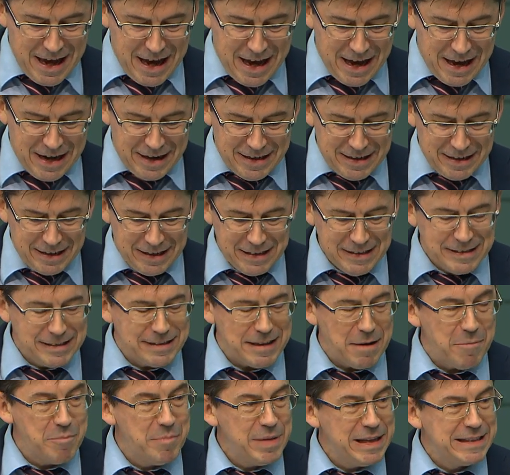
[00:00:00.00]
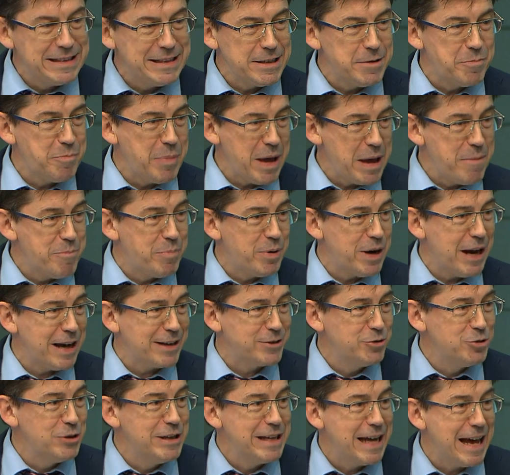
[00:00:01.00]
And his submitted paper
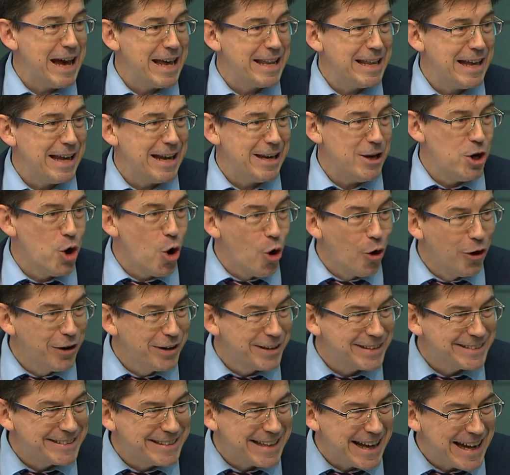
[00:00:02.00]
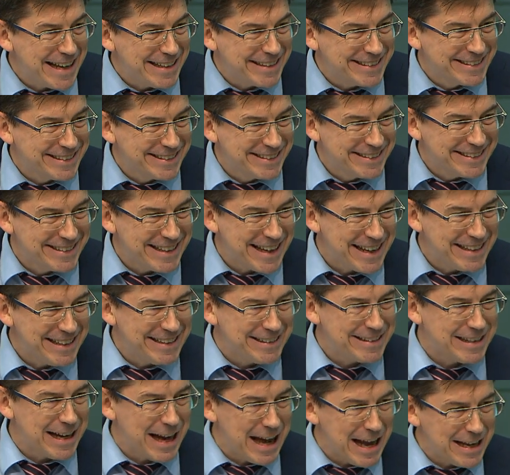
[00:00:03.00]
actually had a longer title than
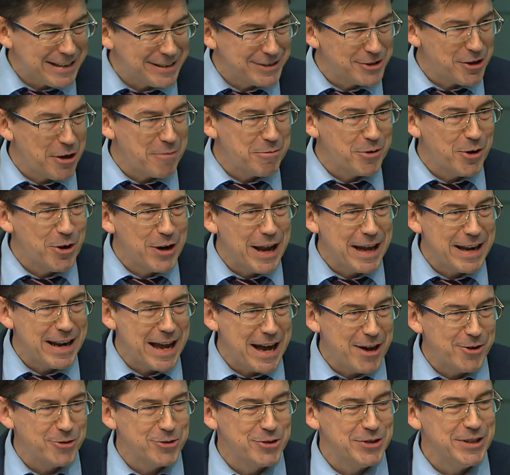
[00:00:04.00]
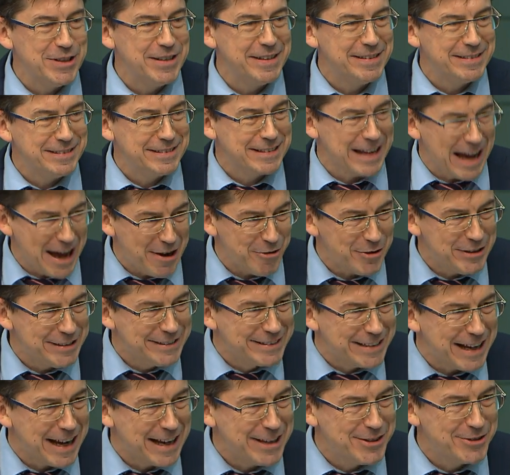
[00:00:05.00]
it has, so I'm going to announce the
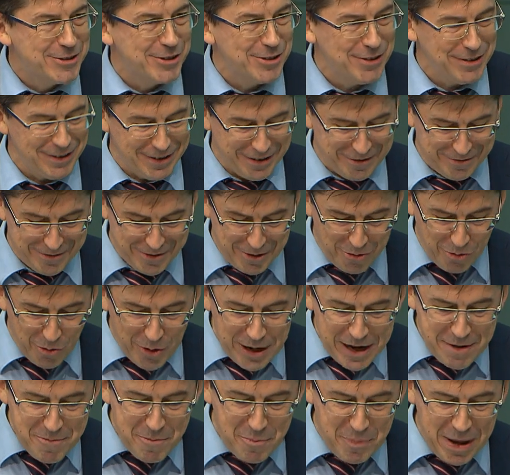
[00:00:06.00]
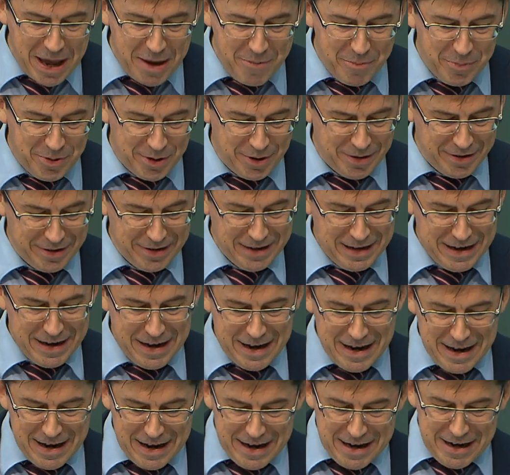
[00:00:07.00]
current title of the winning paper,
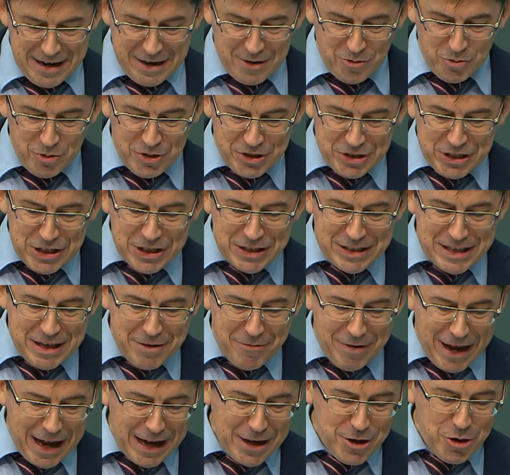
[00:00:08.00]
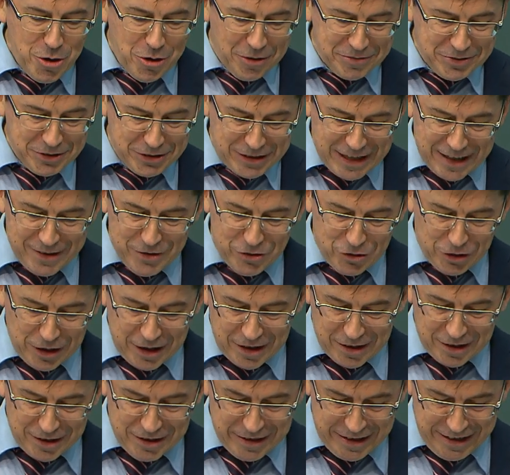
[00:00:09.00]
which is The Value of
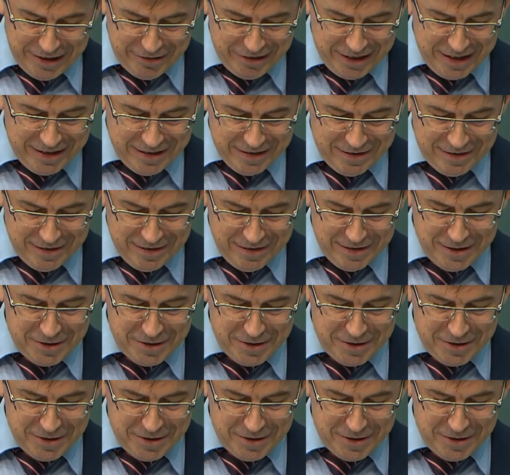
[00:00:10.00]
Central Clearing.